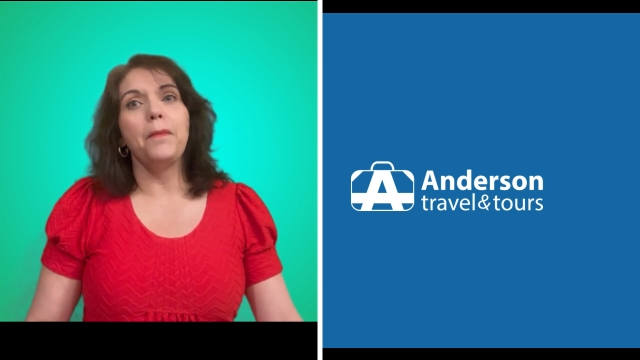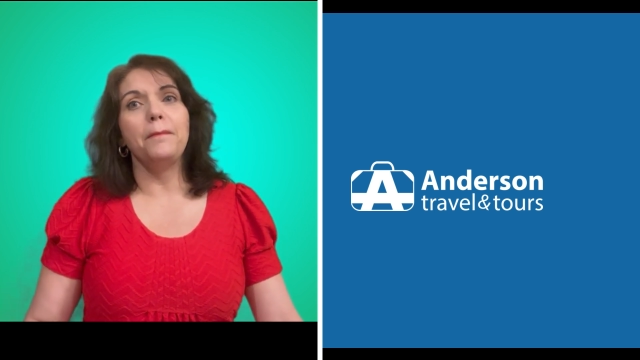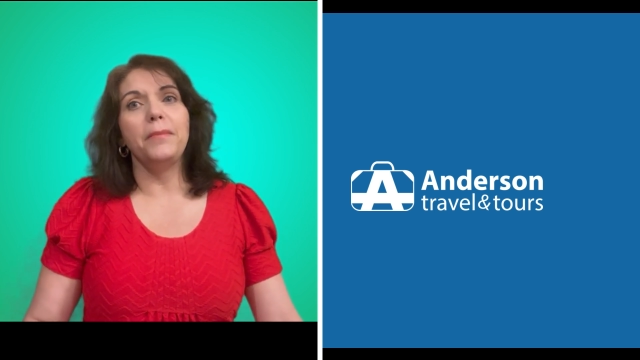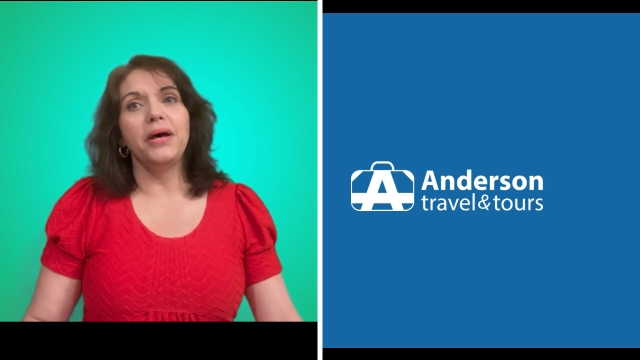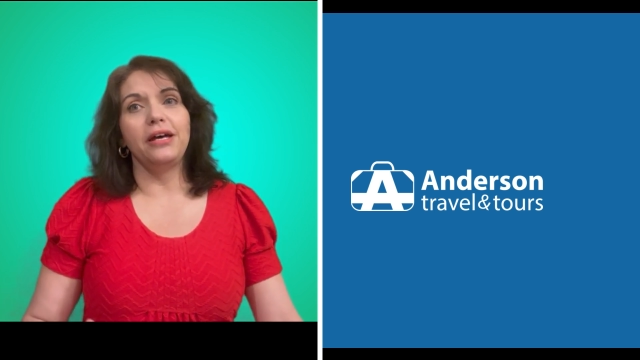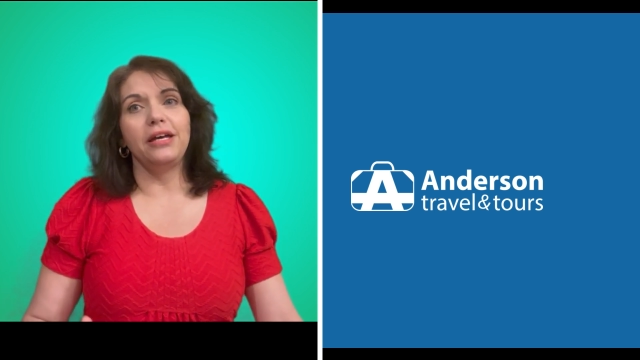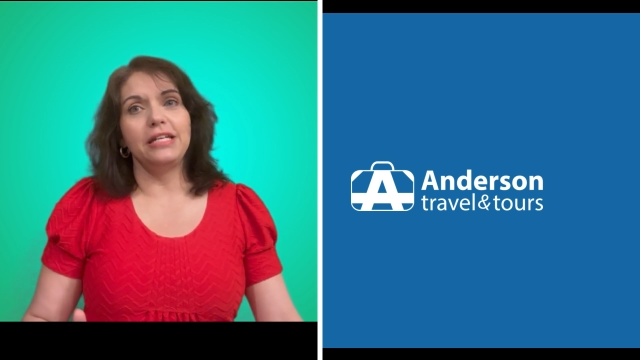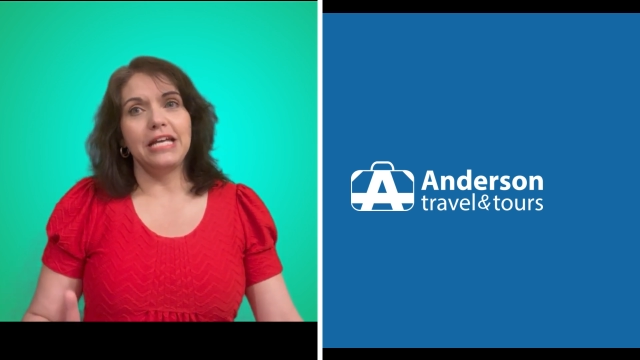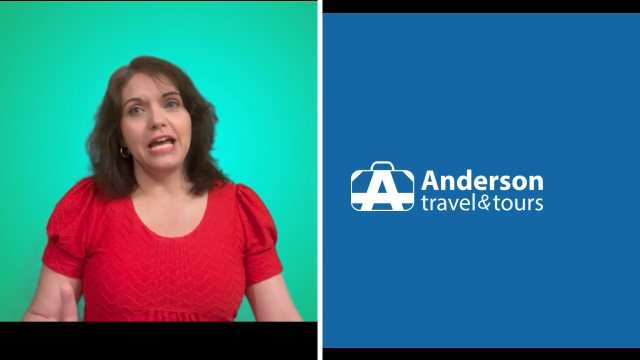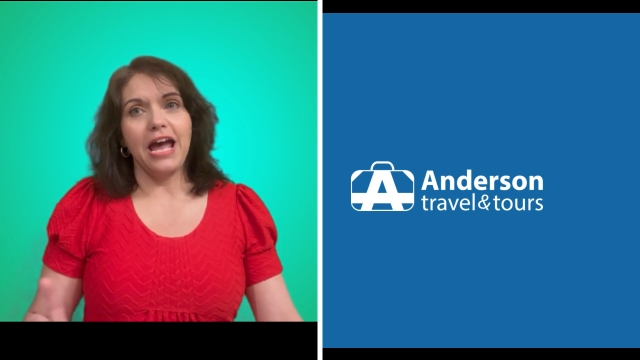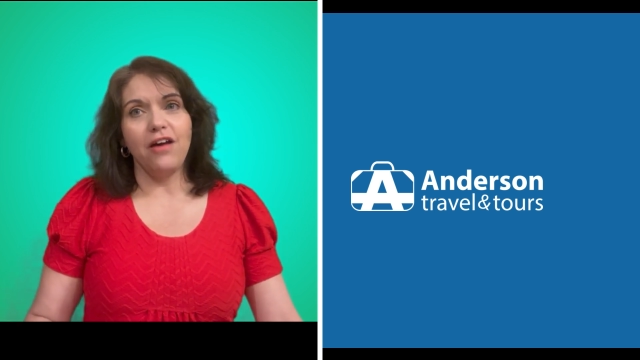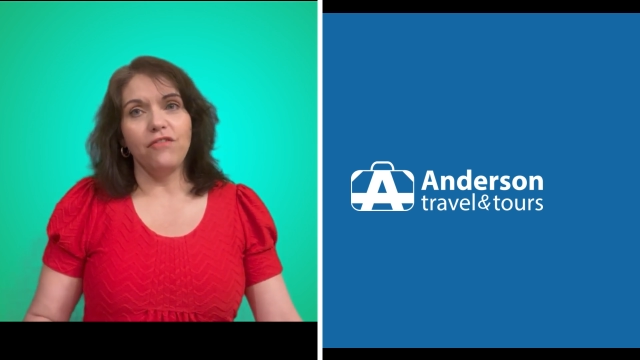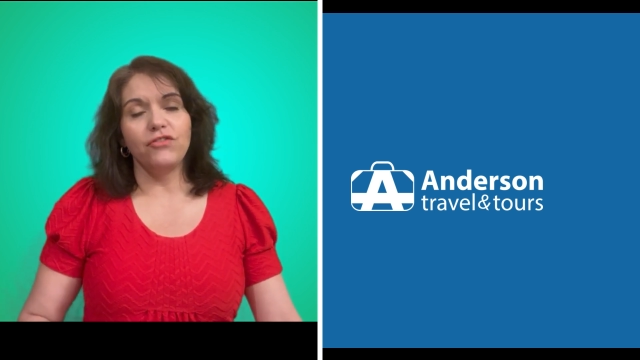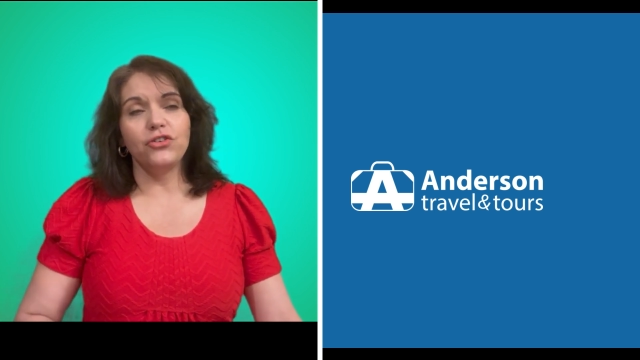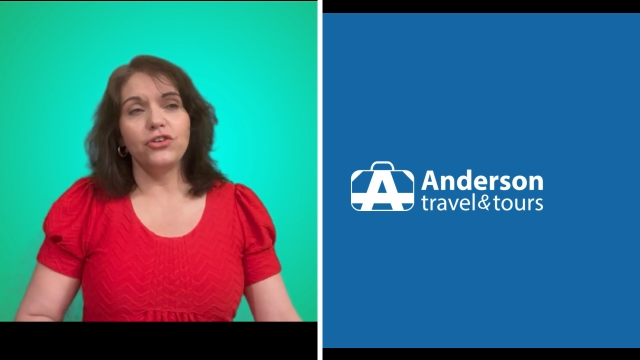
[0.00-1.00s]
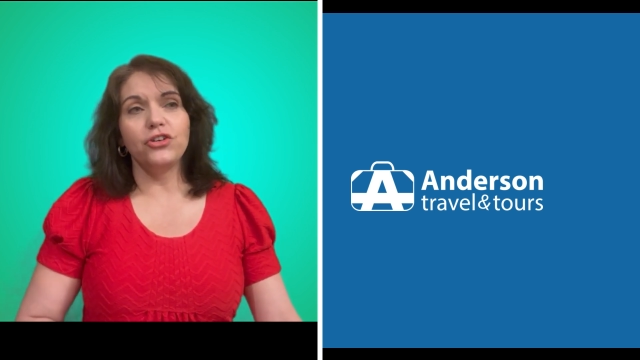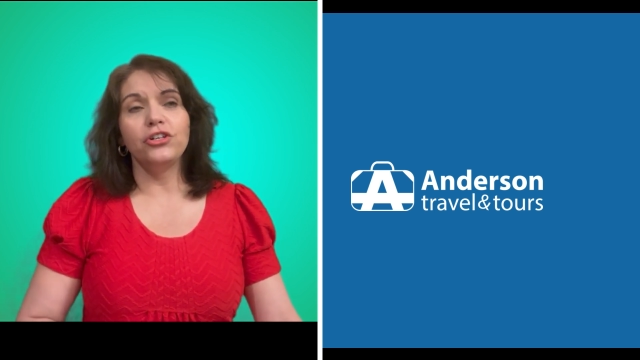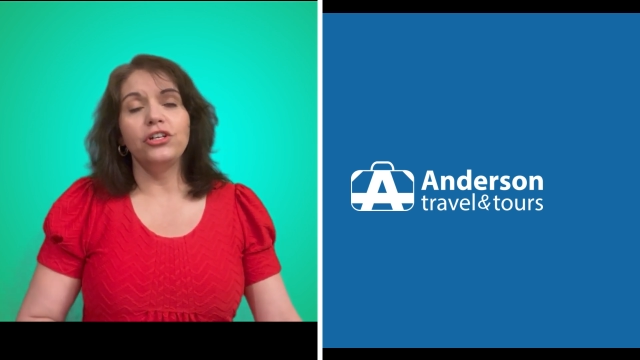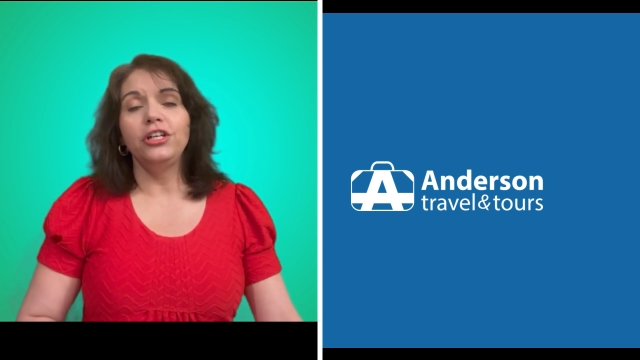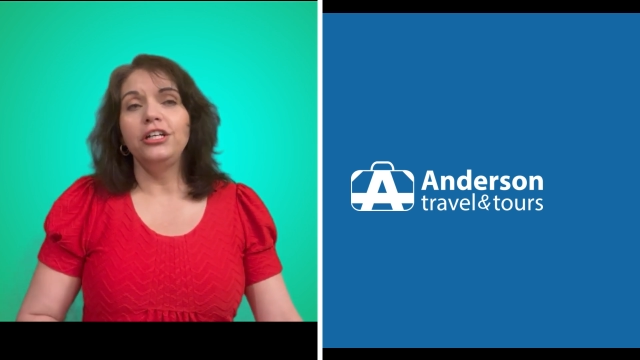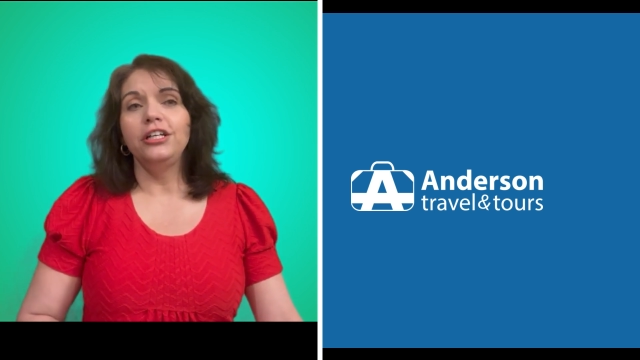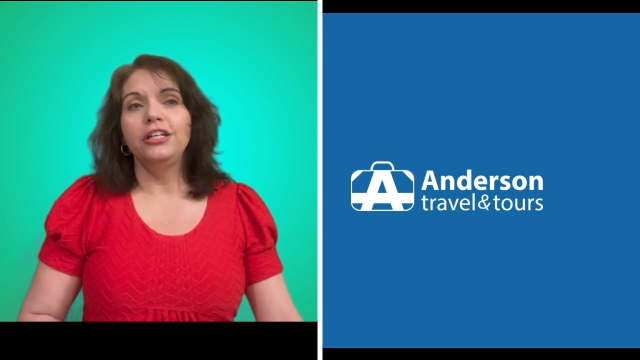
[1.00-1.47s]
But after
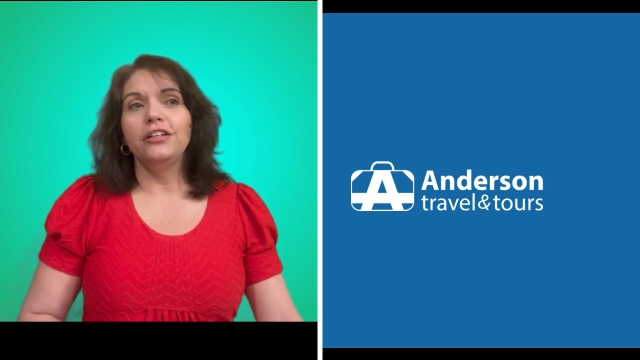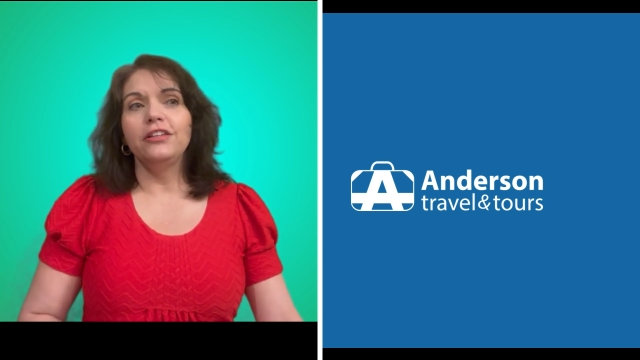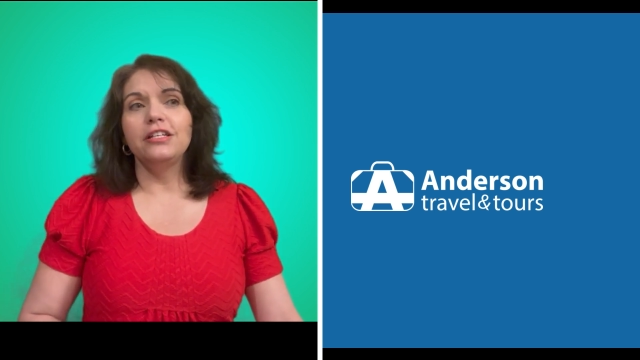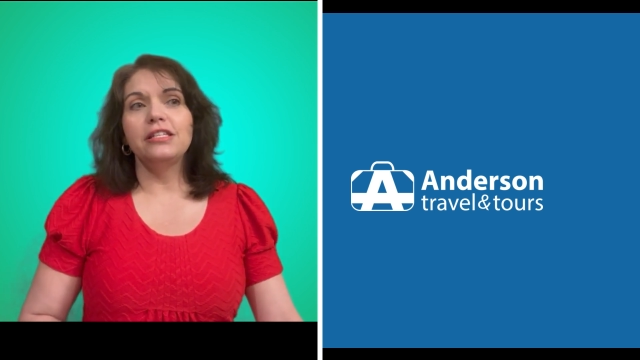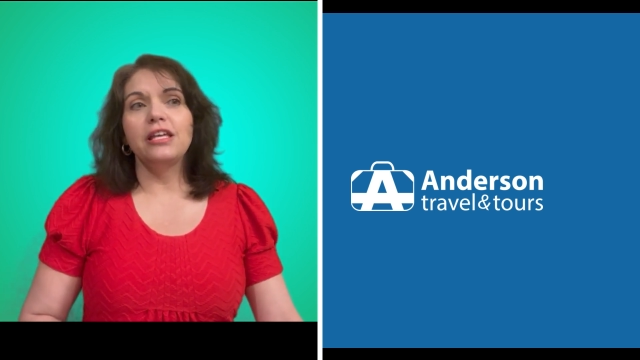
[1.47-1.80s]
this